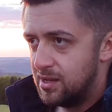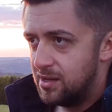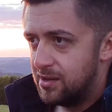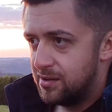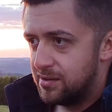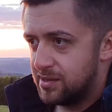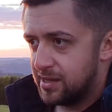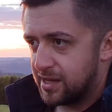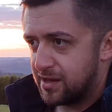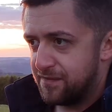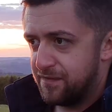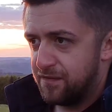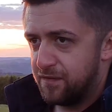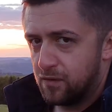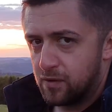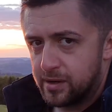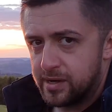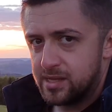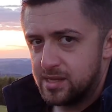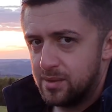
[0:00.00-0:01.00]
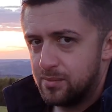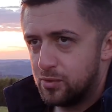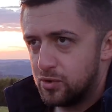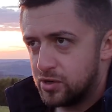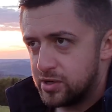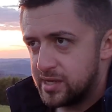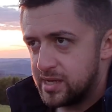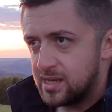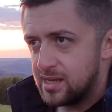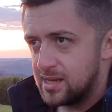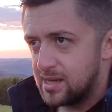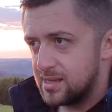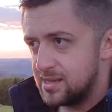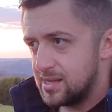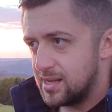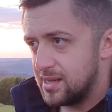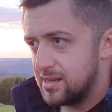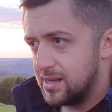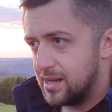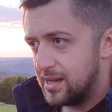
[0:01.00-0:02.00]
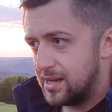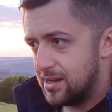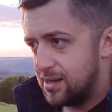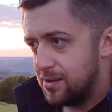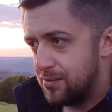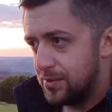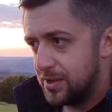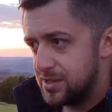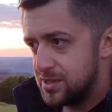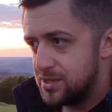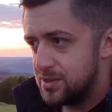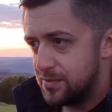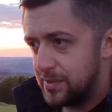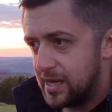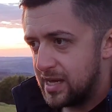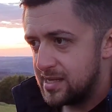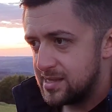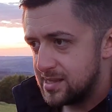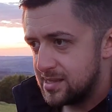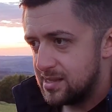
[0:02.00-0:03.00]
like 4 in the morning, and then I went to bed,